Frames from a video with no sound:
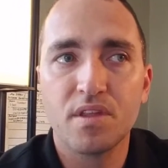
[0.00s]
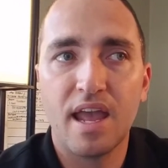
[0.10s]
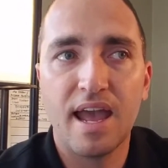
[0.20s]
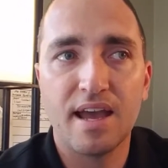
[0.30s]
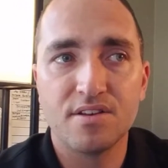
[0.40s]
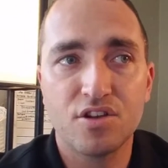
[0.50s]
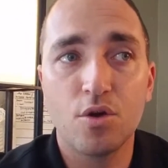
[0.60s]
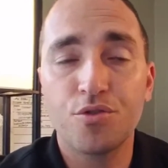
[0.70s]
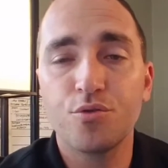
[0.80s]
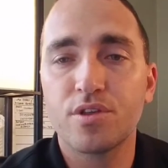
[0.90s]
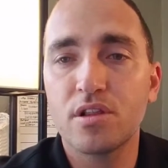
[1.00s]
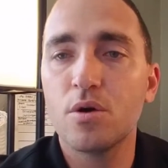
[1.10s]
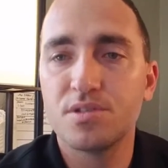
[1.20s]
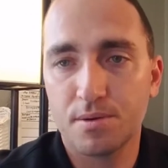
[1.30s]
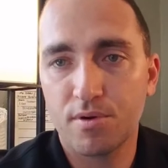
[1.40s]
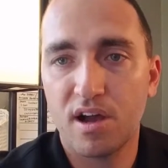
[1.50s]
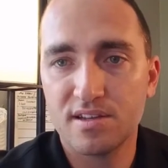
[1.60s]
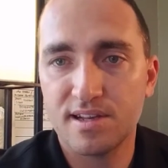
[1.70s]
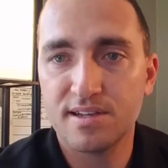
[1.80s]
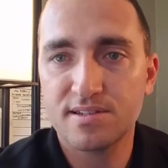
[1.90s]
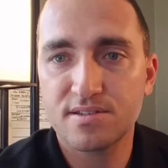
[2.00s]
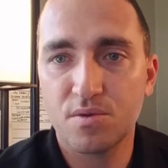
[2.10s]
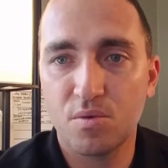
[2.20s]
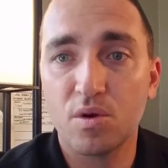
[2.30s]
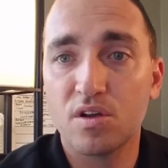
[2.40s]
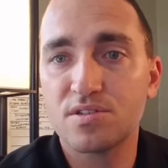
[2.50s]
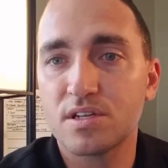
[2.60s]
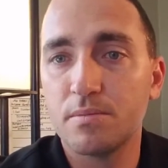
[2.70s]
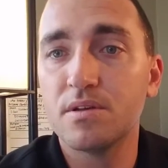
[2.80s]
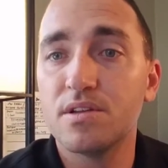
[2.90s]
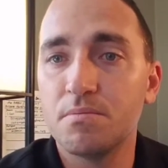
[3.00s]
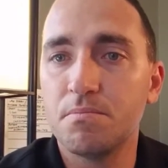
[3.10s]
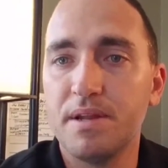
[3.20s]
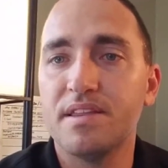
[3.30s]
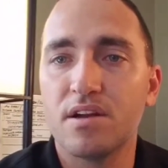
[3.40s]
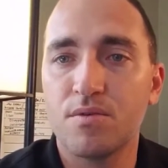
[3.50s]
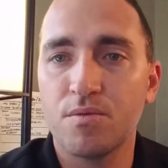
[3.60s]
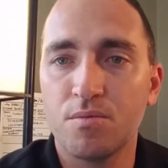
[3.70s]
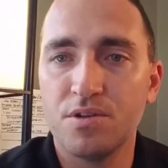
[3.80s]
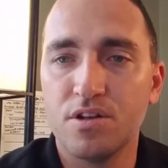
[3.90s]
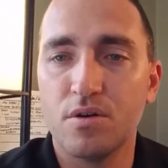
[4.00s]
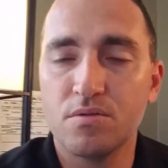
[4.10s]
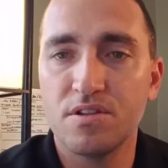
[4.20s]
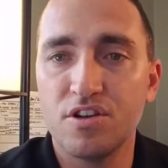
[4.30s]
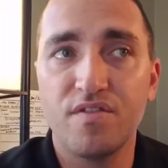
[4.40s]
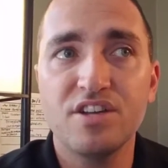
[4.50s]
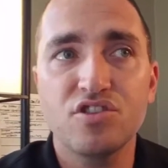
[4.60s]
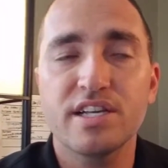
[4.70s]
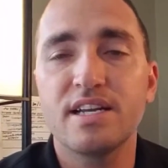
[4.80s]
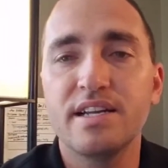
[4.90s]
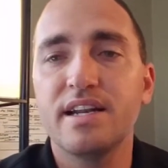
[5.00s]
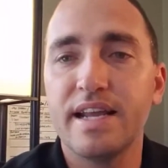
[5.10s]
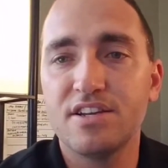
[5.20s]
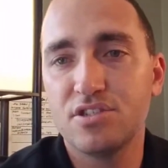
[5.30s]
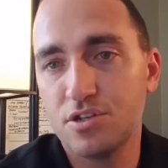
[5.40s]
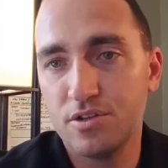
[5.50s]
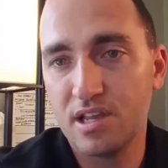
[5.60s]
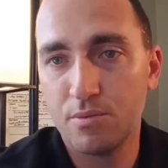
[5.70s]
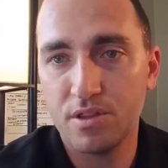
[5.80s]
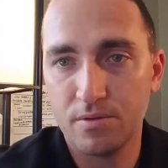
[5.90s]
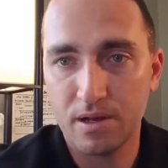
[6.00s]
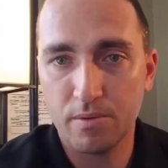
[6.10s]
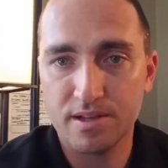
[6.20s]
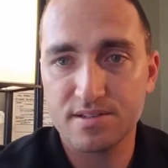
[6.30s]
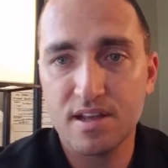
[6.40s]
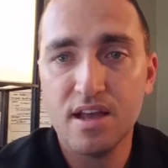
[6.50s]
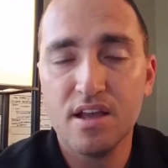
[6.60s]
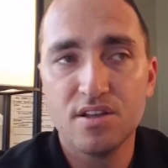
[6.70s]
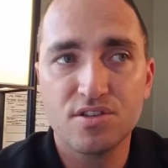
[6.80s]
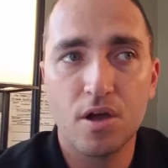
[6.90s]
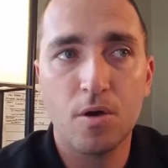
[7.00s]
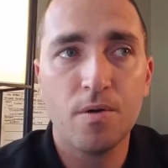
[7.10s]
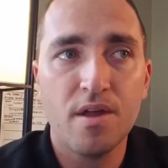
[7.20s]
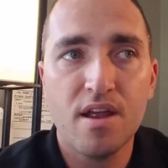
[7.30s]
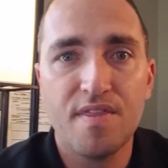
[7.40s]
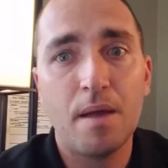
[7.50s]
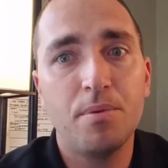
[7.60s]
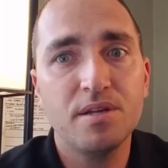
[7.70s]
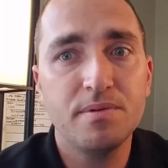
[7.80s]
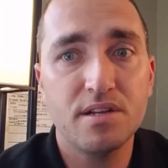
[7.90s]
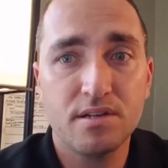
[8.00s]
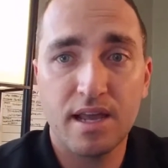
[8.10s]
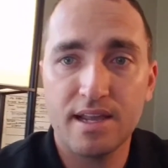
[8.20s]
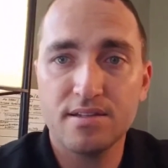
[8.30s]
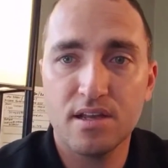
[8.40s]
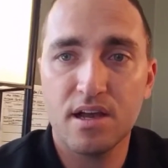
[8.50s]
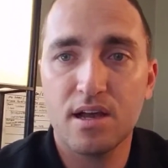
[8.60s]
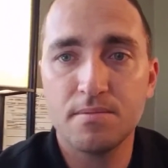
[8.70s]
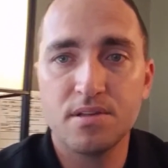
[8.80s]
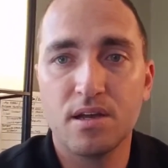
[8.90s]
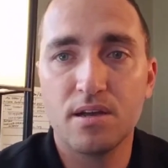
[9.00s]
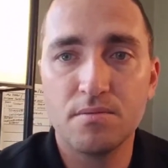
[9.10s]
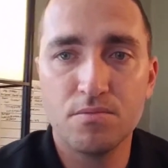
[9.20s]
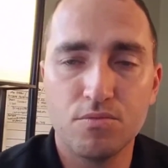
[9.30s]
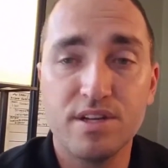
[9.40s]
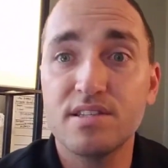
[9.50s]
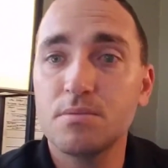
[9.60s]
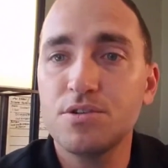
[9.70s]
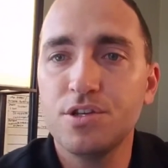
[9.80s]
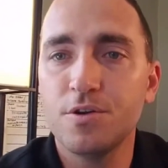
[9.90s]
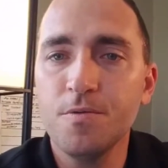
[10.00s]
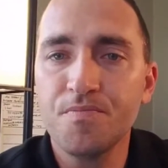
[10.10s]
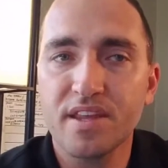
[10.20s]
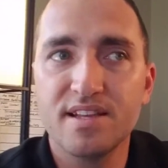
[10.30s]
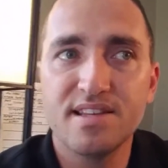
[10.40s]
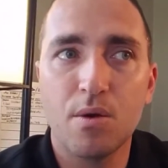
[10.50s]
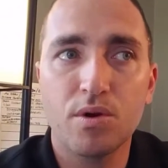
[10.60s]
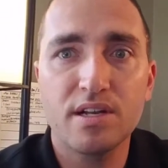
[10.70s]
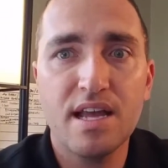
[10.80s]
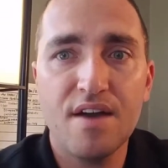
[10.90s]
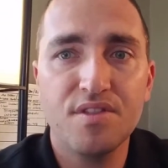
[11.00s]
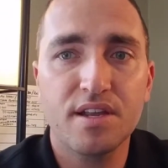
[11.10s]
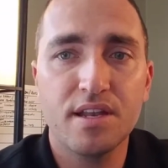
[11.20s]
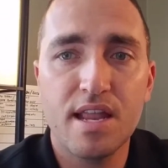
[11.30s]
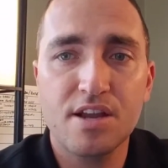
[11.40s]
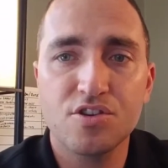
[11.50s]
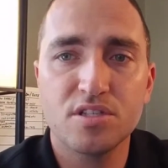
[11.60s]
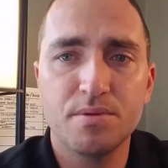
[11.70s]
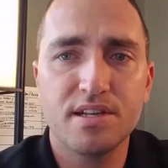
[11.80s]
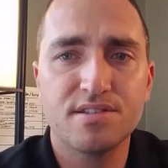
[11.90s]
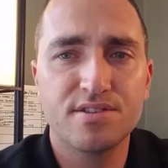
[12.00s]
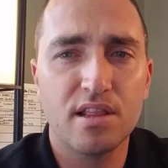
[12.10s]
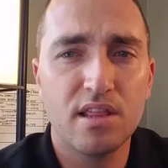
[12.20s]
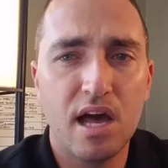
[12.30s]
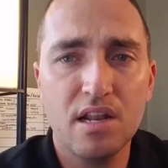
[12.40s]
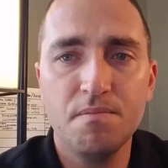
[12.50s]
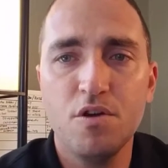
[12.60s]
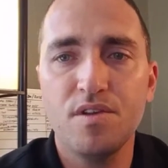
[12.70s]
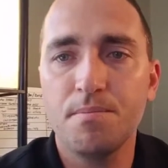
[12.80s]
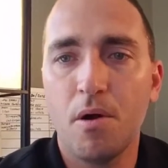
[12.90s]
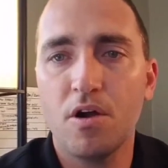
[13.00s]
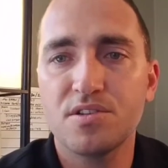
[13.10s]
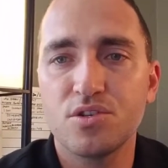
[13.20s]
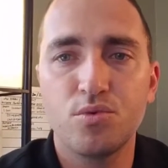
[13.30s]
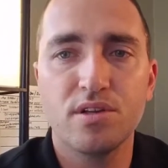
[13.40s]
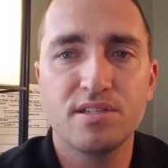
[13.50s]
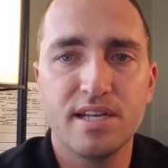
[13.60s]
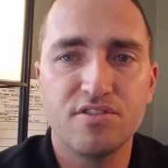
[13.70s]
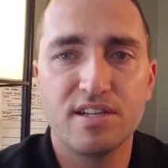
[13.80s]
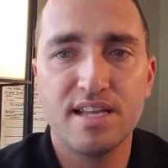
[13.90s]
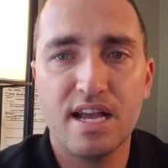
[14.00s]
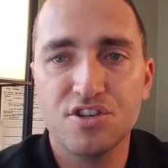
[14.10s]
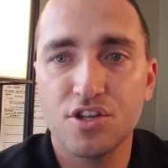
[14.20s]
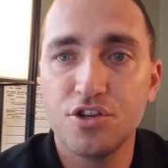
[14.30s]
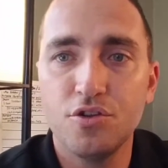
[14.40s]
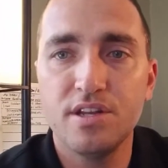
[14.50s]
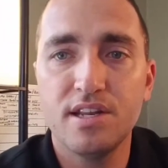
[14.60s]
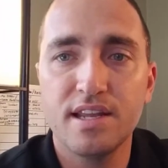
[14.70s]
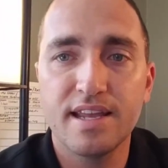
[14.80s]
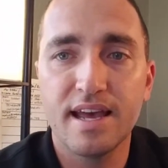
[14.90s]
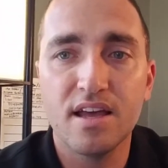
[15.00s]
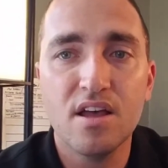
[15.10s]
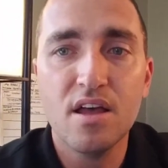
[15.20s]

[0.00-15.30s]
and go through the closing process, we're also going to be able to be there. You're eventually going to need an agent to do that with you anyways. So that brings me to reason number 2 is that we're going to have the connections, because there's a lot of moving parts in a real estate transaction. You need to get